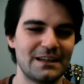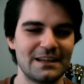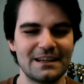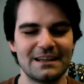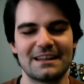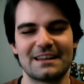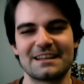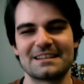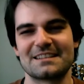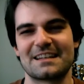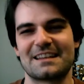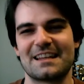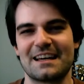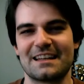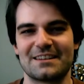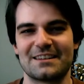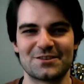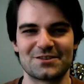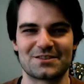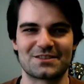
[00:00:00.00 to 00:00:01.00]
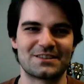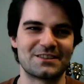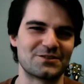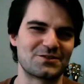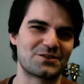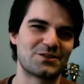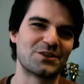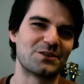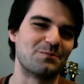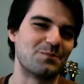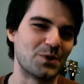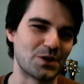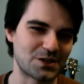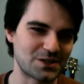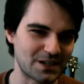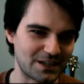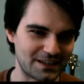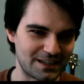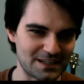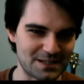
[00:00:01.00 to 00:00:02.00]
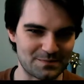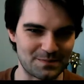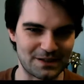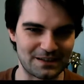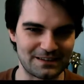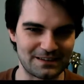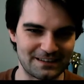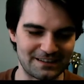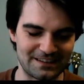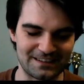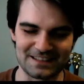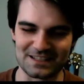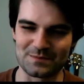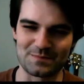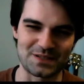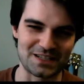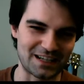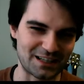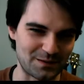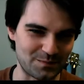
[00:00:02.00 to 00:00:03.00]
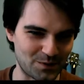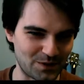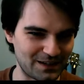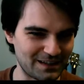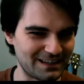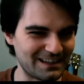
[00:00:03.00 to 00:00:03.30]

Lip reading: things like that. There's good books on this, but this is beside the point.